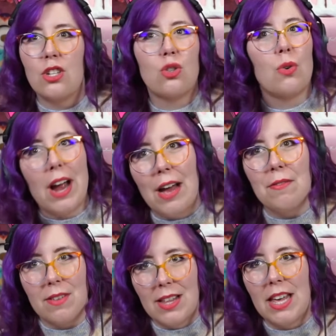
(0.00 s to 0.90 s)

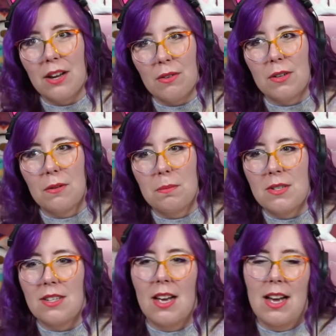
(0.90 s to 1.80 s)
traveling
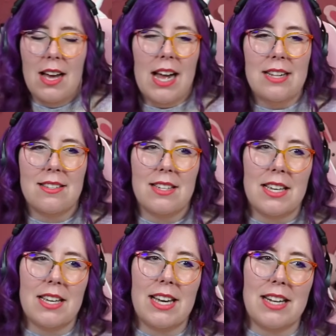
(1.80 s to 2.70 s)
groups and
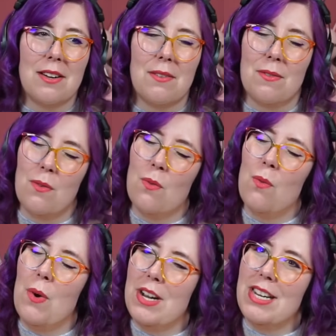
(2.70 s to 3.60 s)
seeing kind of
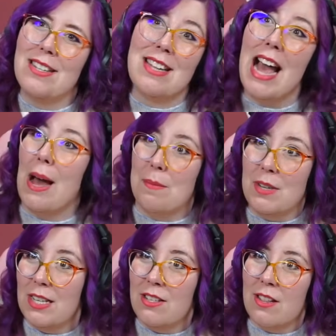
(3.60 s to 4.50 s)
what is
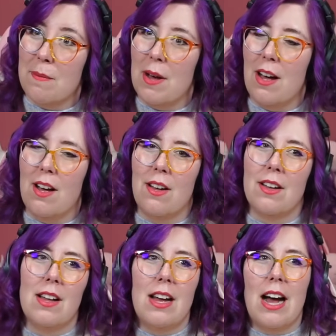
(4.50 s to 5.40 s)
happening to them
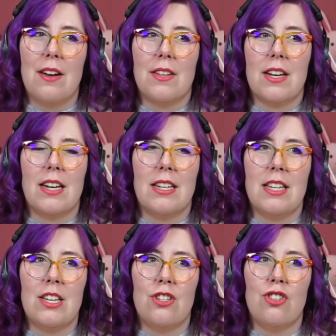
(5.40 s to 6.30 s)
all, how they're kind of
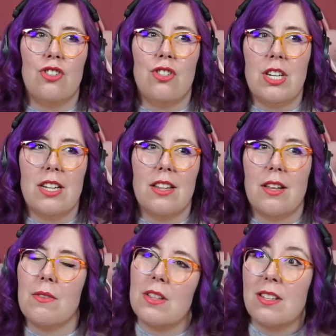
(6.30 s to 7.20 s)
each
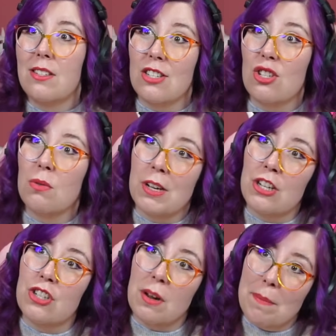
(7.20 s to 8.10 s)
dealing with the
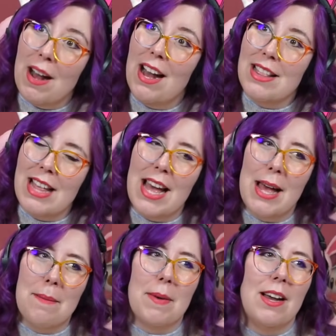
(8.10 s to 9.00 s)
situation upon
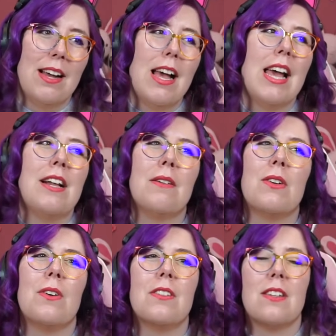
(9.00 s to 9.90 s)
them. And of
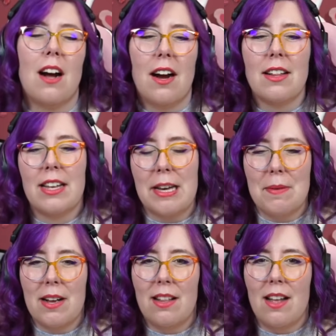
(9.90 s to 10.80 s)
course, Carla
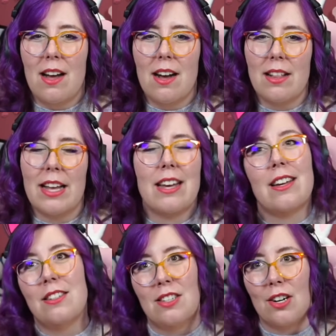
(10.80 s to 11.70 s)
coming along like a
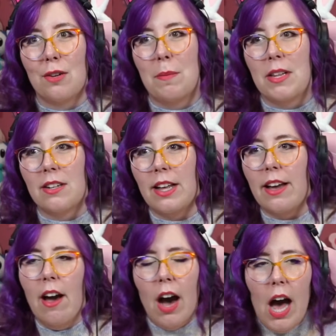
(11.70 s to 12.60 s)
concerned mother, like,
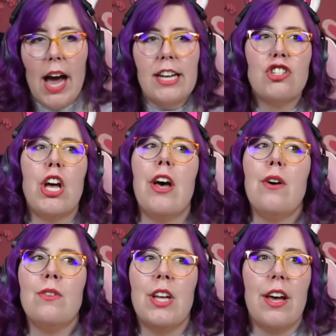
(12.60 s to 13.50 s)
I
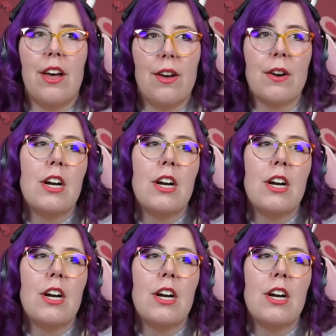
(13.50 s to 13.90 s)
told her